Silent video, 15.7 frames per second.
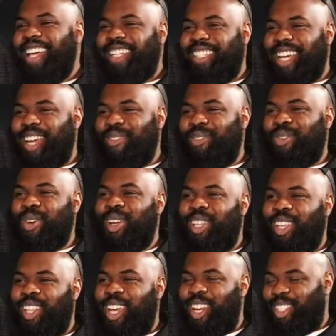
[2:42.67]
James
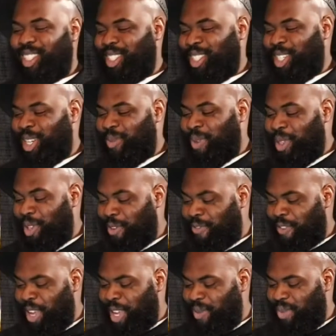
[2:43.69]
Worthy, ladies and gentlemen. The
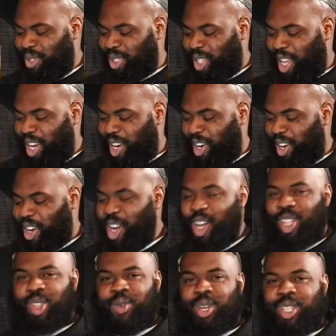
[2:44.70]
famous Laker,
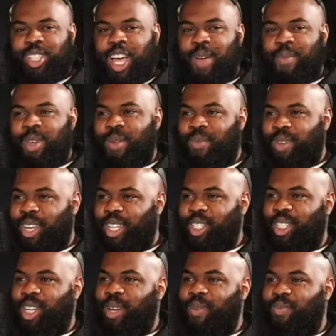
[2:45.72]
3-time
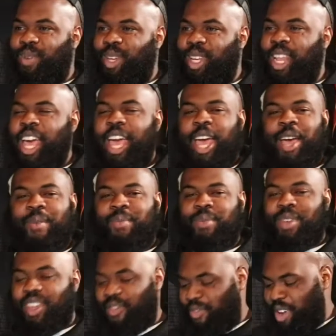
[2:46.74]
NBA champion,
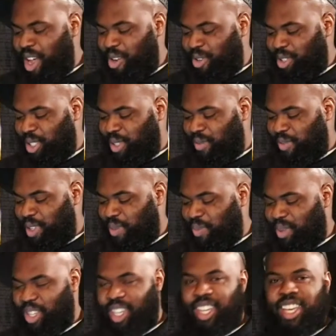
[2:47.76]
NBA Finals
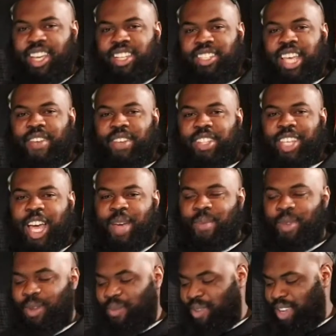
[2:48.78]
MVP, 7-time
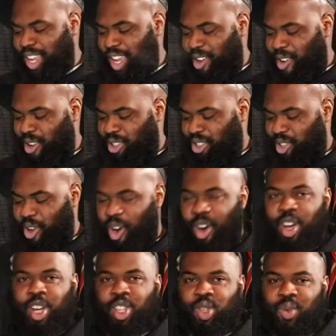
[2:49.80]
NBA
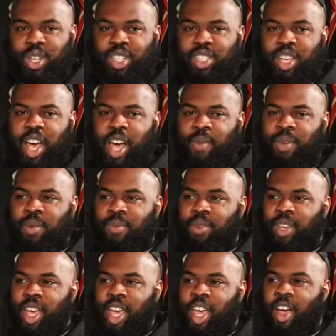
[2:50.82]
All-Star, 3-time
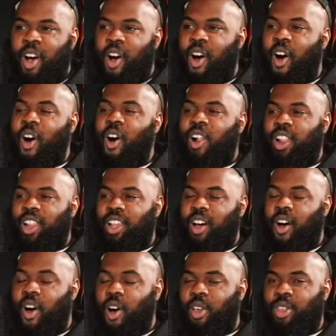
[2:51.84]
NBA
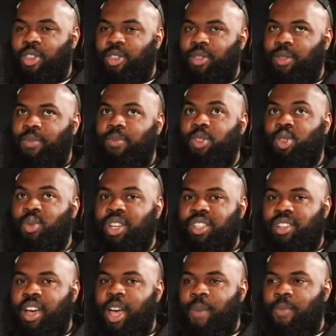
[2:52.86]

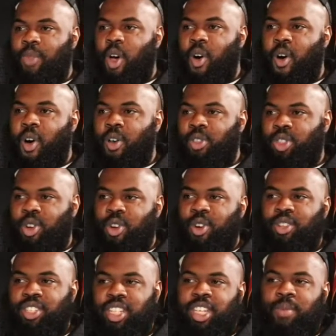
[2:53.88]
three-time All
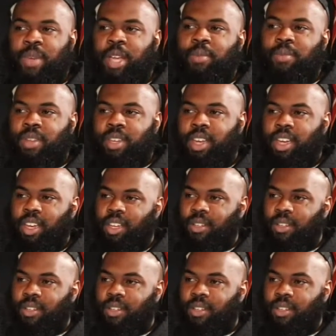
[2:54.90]
Third Team NBA.